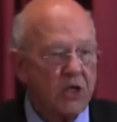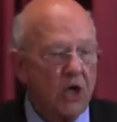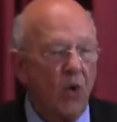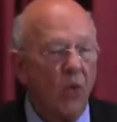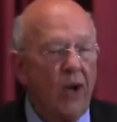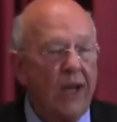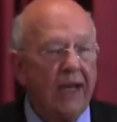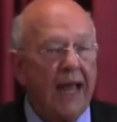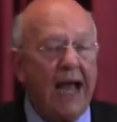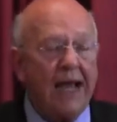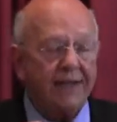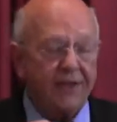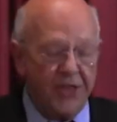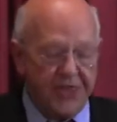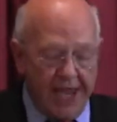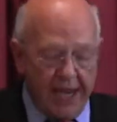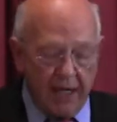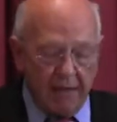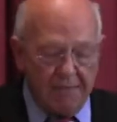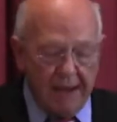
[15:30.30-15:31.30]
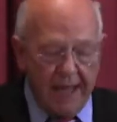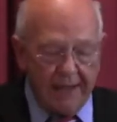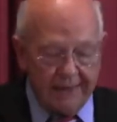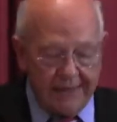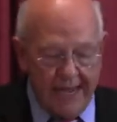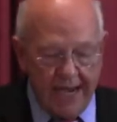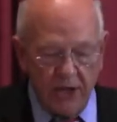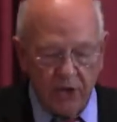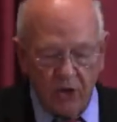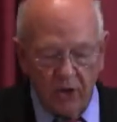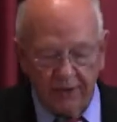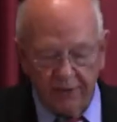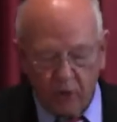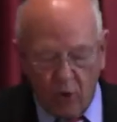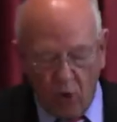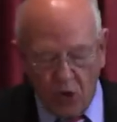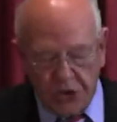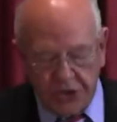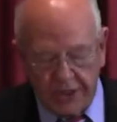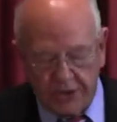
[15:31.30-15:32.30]
So we like to think about Daniel,
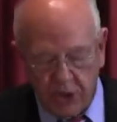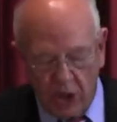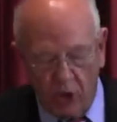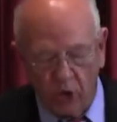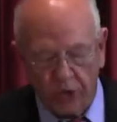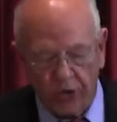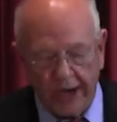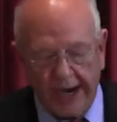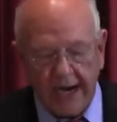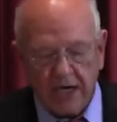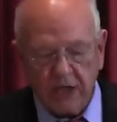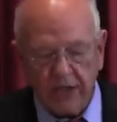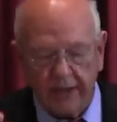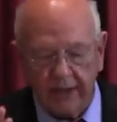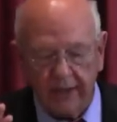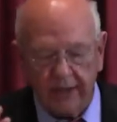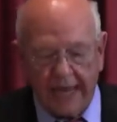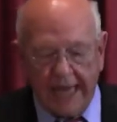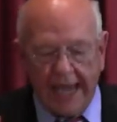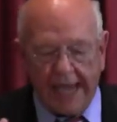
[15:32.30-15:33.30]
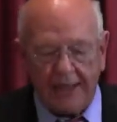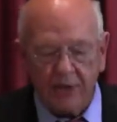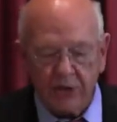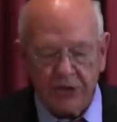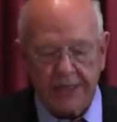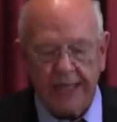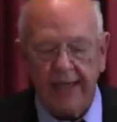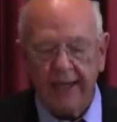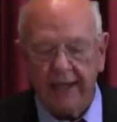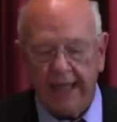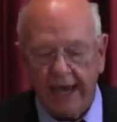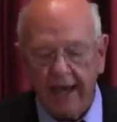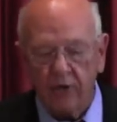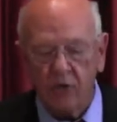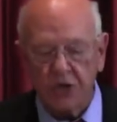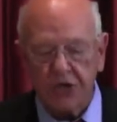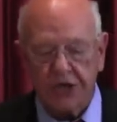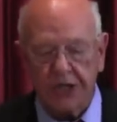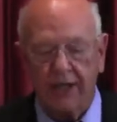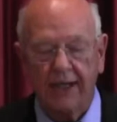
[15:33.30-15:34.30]
of course, his old age and the lion's den,
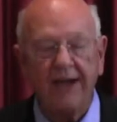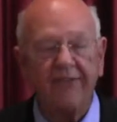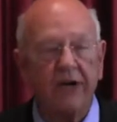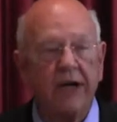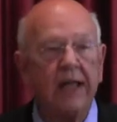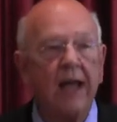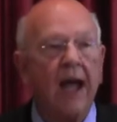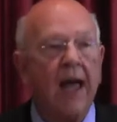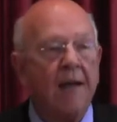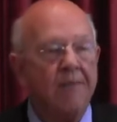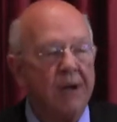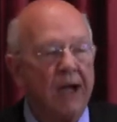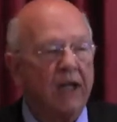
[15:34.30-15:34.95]
how he was delivered.